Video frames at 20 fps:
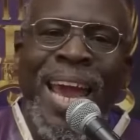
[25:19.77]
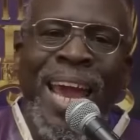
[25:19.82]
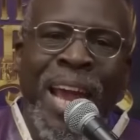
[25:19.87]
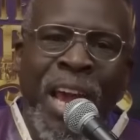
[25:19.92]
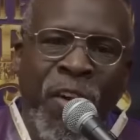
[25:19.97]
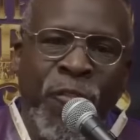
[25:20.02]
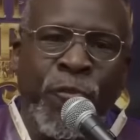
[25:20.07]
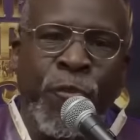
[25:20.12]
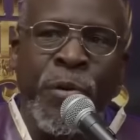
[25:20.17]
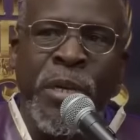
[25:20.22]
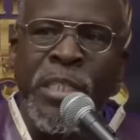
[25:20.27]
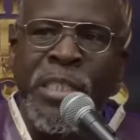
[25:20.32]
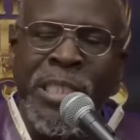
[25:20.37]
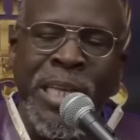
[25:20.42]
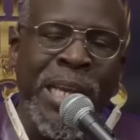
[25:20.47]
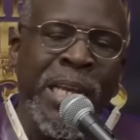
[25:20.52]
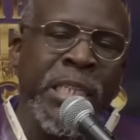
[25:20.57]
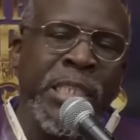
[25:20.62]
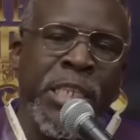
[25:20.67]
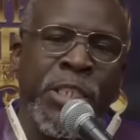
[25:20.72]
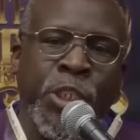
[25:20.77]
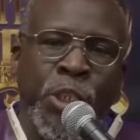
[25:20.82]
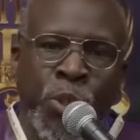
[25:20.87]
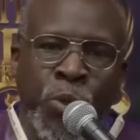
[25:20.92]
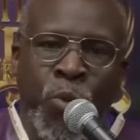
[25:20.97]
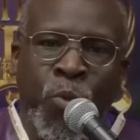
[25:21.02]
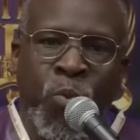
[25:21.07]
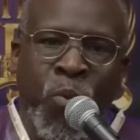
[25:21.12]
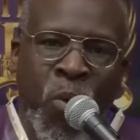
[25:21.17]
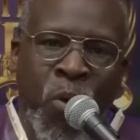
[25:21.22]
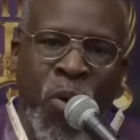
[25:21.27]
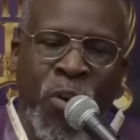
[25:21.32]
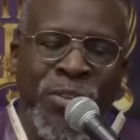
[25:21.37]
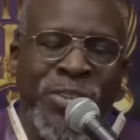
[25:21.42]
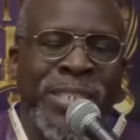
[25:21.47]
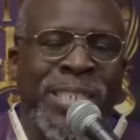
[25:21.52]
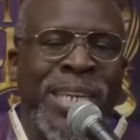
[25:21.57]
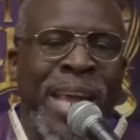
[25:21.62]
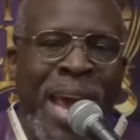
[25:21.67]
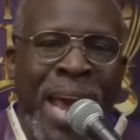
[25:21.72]
Everything that you
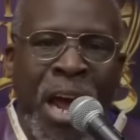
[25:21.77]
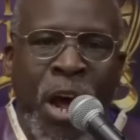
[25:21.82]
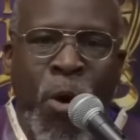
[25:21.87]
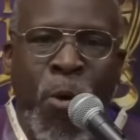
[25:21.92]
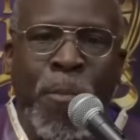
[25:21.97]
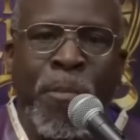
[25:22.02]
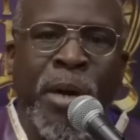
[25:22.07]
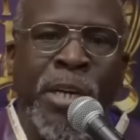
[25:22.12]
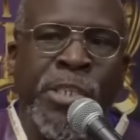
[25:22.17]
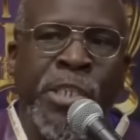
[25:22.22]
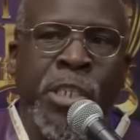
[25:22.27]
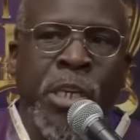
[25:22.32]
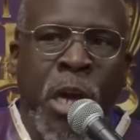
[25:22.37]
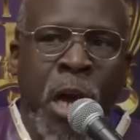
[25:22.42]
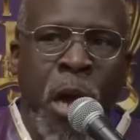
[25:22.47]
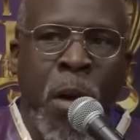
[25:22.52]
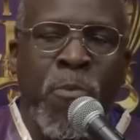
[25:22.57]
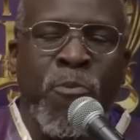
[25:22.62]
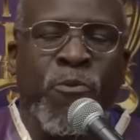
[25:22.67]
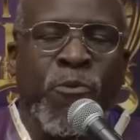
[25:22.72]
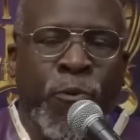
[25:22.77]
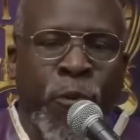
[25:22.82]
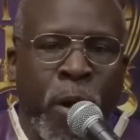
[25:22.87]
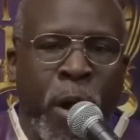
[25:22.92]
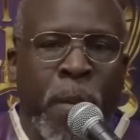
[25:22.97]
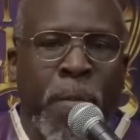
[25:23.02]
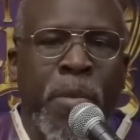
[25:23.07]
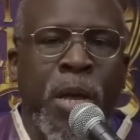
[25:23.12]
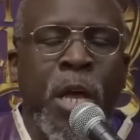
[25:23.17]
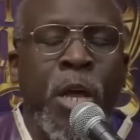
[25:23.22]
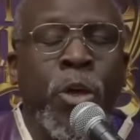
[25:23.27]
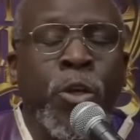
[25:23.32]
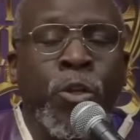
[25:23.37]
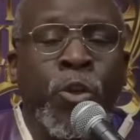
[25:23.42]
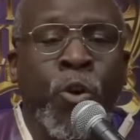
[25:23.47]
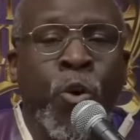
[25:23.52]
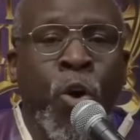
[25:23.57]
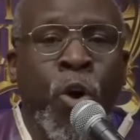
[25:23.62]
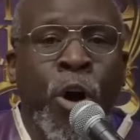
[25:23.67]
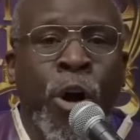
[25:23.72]
want now must come from
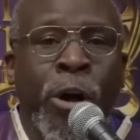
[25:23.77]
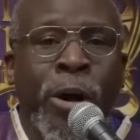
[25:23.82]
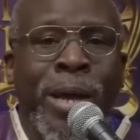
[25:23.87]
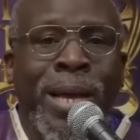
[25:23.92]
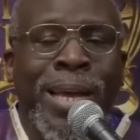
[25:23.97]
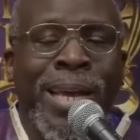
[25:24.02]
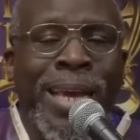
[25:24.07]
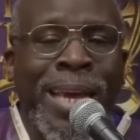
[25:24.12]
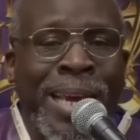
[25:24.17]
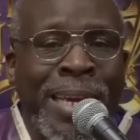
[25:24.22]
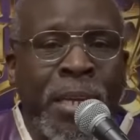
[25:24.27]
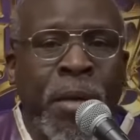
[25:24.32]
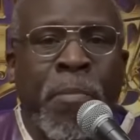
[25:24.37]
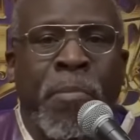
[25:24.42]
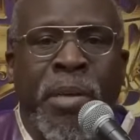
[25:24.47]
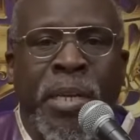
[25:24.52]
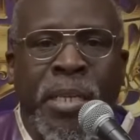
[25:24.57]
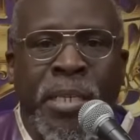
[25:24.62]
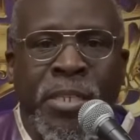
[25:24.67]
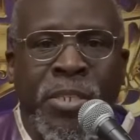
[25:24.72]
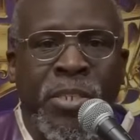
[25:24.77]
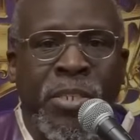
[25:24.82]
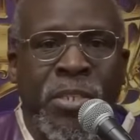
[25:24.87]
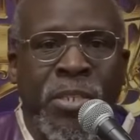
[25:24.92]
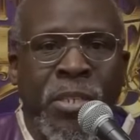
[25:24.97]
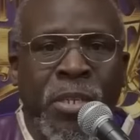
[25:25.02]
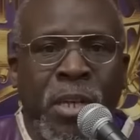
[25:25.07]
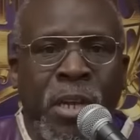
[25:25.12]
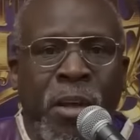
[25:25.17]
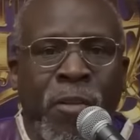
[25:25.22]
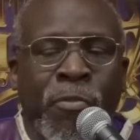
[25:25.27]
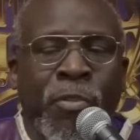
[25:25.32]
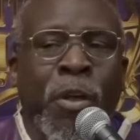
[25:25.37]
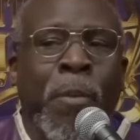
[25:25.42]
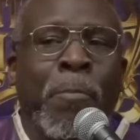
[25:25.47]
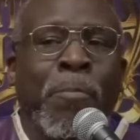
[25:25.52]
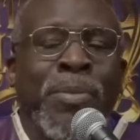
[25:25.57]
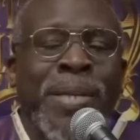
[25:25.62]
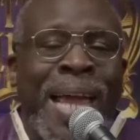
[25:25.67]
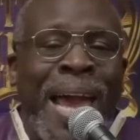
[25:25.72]
your enemies.
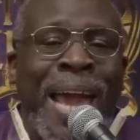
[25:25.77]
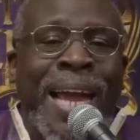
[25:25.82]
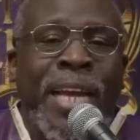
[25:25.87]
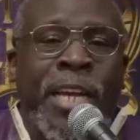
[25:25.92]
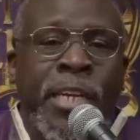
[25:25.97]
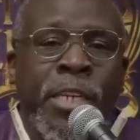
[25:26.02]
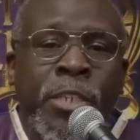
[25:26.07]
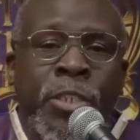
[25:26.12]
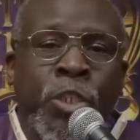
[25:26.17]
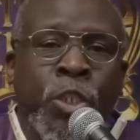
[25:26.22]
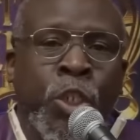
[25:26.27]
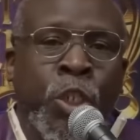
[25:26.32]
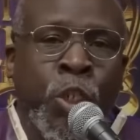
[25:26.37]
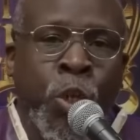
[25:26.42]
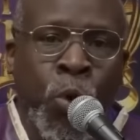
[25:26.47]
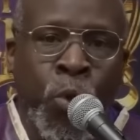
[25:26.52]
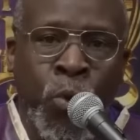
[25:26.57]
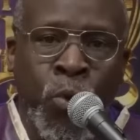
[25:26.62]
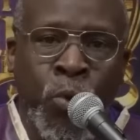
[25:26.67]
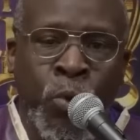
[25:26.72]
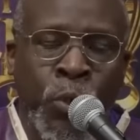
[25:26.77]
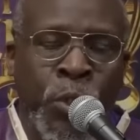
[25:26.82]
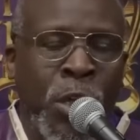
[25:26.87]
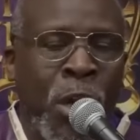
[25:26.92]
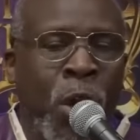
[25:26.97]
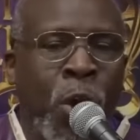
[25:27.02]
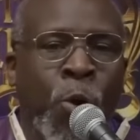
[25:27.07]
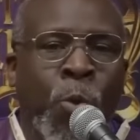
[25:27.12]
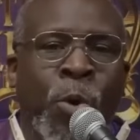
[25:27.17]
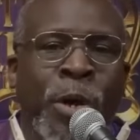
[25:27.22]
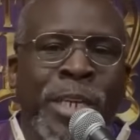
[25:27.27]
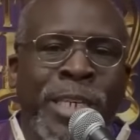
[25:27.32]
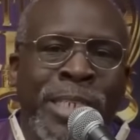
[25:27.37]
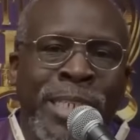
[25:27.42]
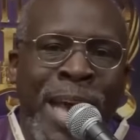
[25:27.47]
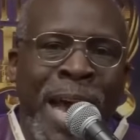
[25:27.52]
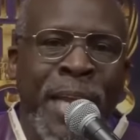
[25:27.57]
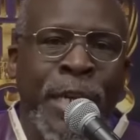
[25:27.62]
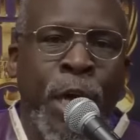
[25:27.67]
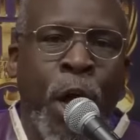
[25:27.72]
The black Jews
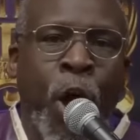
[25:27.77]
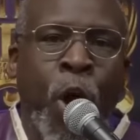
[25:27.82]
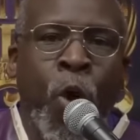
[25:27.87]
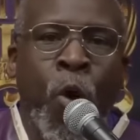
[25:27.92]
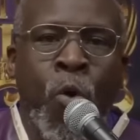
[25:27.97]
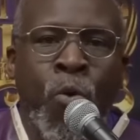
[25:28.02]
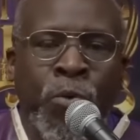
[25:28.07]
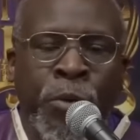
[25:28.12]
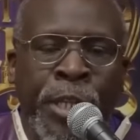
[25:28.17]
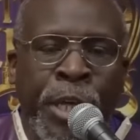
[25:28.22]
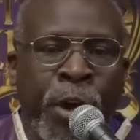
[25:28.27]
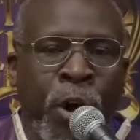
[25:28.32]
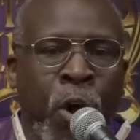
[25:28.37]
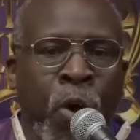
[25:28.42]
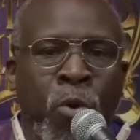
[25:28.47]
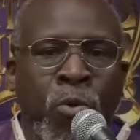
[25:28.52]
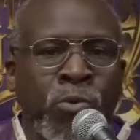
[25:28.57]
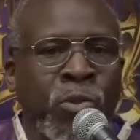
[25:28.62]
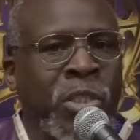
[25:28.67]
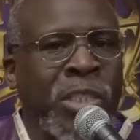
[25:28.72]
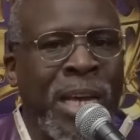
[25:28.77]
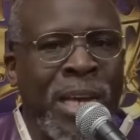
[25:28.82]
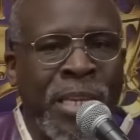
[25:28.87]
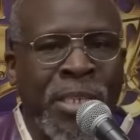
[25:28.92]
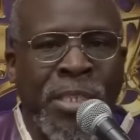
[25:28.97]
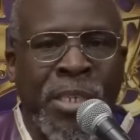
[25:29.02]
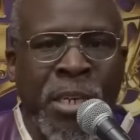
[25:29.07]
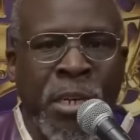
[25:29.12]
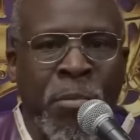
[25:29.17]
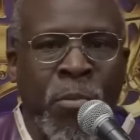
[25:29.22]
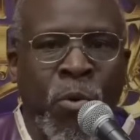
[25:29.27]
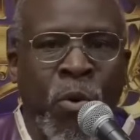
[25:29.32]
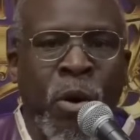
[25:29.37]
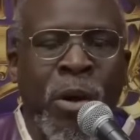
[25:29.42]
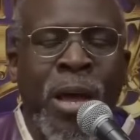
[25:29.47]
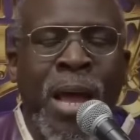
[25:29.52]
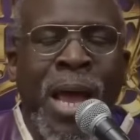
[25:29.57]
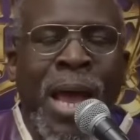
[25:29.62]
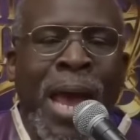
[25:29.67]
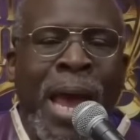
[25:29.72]
would not own their own things
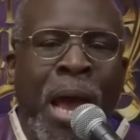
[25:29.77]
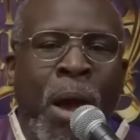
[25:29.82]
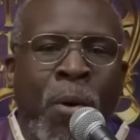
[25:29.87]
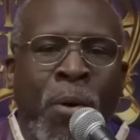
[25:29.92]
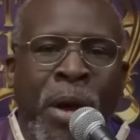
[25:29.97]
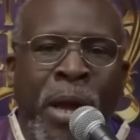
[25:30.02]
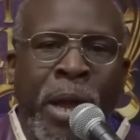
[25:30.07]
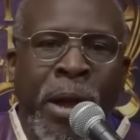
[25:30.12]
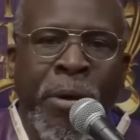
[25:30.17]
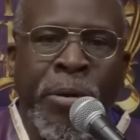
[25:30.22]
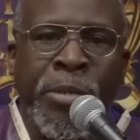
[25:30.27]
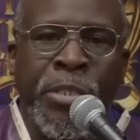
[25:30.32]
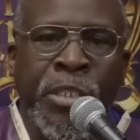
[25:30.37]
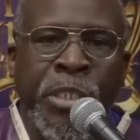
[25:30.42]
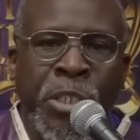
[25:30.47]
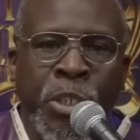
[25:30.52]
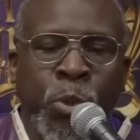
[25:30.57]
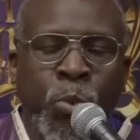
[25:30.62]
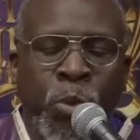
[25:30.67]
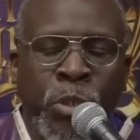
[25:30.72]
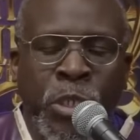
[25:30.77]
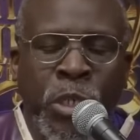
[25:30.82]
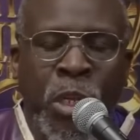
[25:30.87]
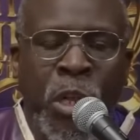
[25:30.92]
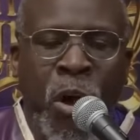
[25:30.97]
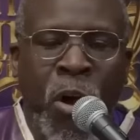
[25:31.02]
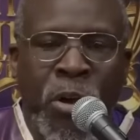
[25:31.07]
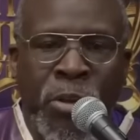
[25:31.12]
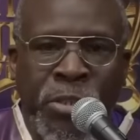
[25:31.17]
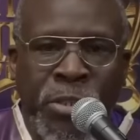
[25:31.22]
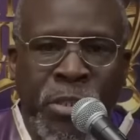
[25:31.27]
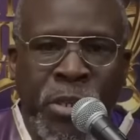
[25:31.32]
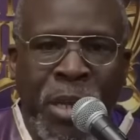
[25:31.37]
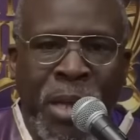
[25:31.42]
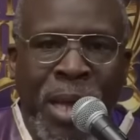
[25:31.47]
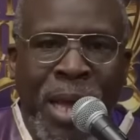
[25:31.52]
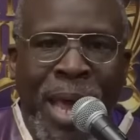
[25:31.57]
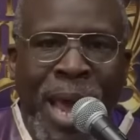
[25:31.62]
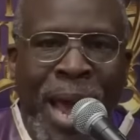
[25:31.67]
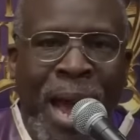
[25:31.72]
anymore. Our heritage was
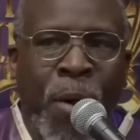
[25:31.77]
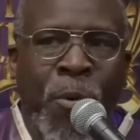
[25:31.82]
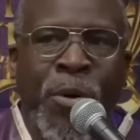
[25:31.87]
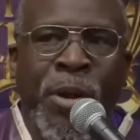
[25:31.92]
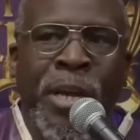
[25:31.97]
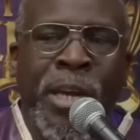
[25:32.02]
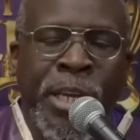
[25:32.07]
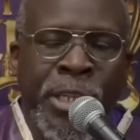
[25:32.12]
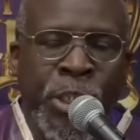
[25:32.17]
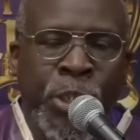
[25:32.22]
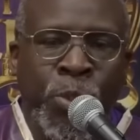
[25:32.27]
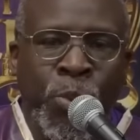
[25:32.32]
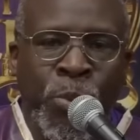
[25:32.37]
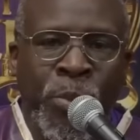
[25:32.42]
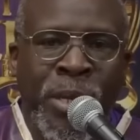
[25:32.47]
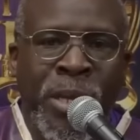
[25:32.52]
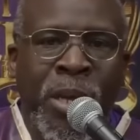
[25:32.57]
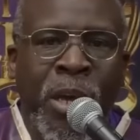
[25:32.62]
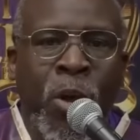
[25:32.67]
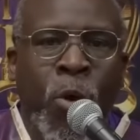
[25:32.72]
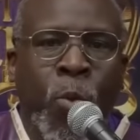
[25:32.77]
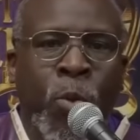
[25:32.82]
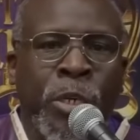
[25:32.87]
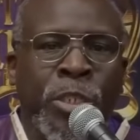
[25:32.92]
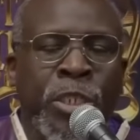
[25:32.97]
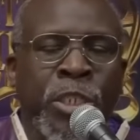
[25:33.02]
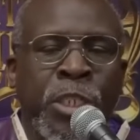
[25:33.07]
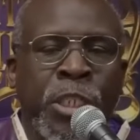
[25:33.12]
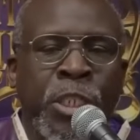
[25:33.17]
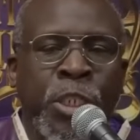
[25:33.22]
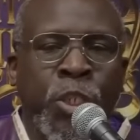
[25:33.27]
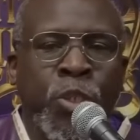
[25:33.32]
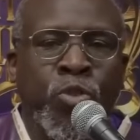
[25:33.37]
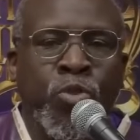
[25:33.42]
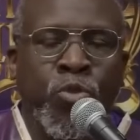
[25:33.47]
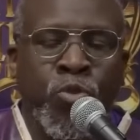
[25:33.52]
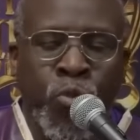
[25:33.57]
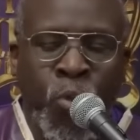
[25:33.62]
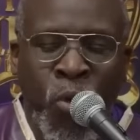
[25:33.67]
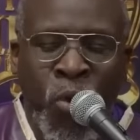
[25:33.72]
lost. Our history was
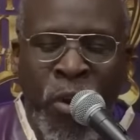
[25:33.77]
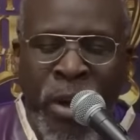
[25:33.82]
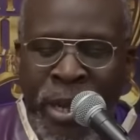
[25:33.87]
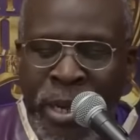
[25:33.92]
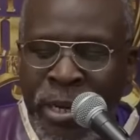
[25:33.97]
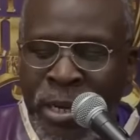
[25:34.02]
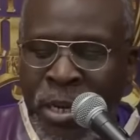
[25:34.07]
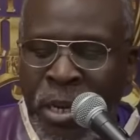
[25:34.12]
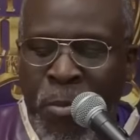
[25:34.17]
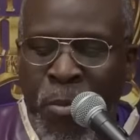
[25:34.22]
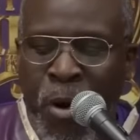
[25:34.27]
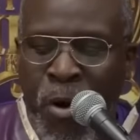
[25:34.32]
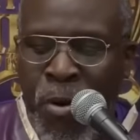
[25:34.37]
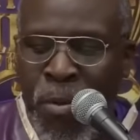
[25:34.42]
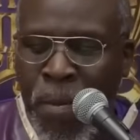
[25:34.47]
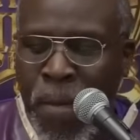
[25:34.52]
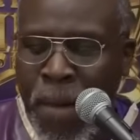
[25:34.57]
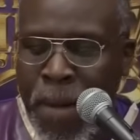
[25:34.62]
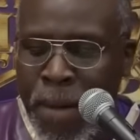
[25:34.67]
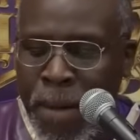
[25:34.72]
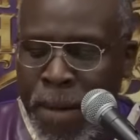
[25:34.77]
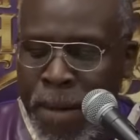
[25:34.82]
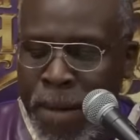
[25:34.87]
destroyed. Come on.